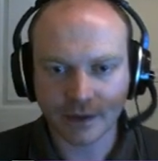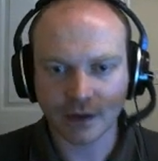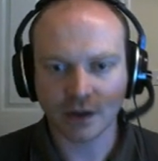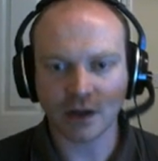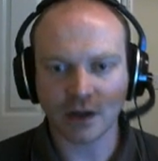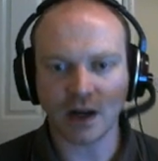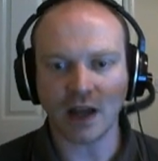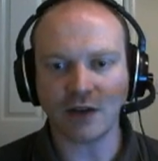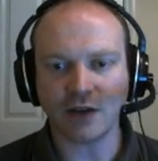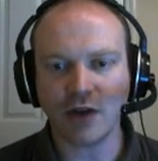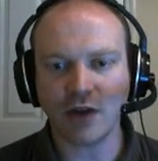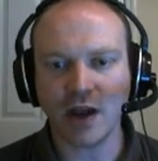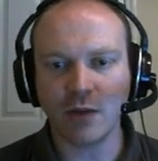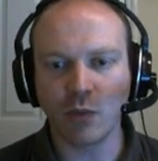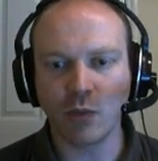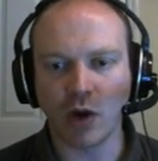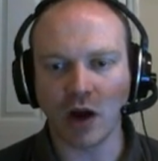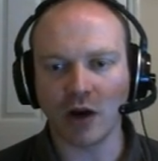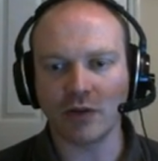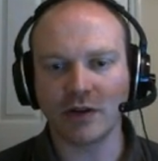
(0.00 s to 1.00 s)
Collect
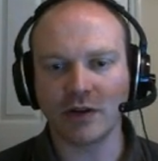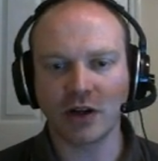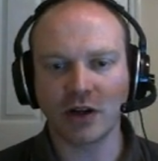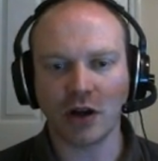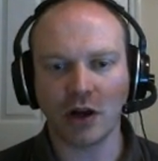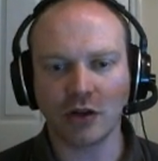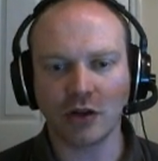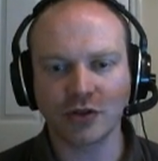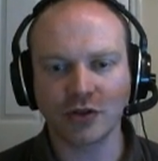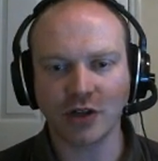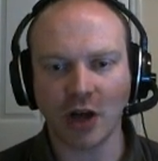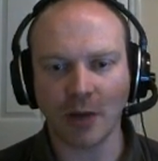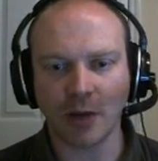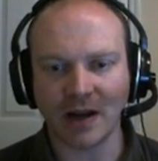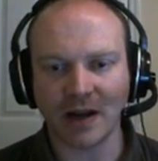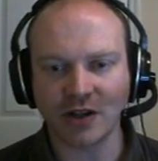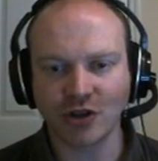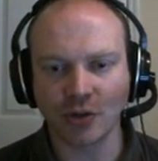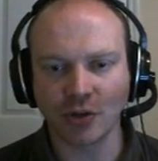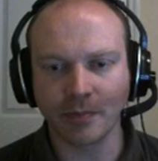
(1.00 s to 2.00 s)
rainwater in a cauldron or
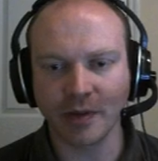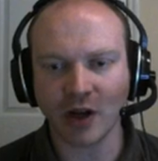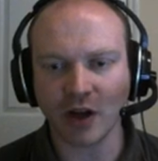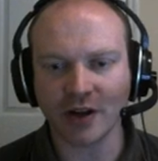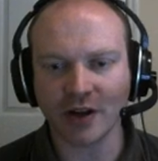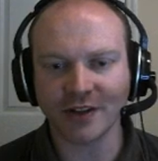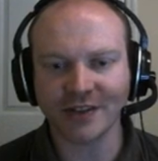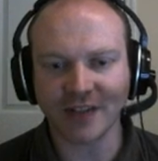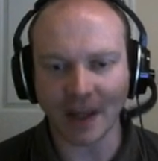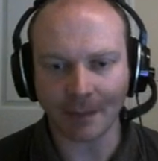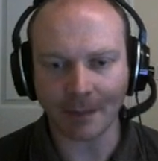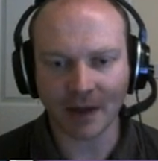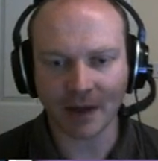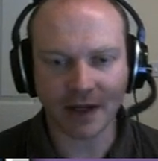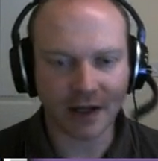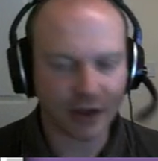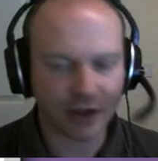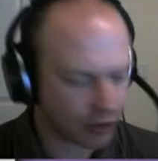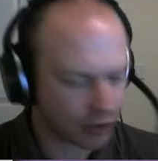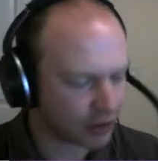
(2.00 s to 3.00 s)
by jumping on a
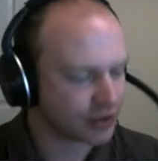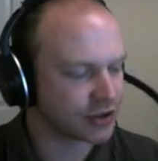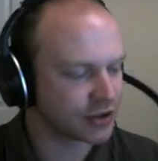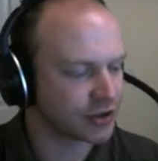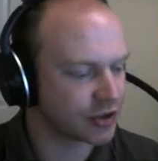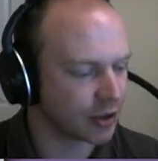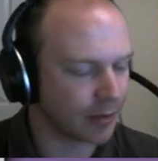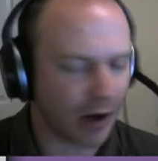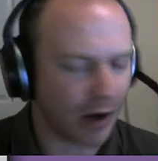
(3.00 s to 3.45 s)
sapling in a crushing tub.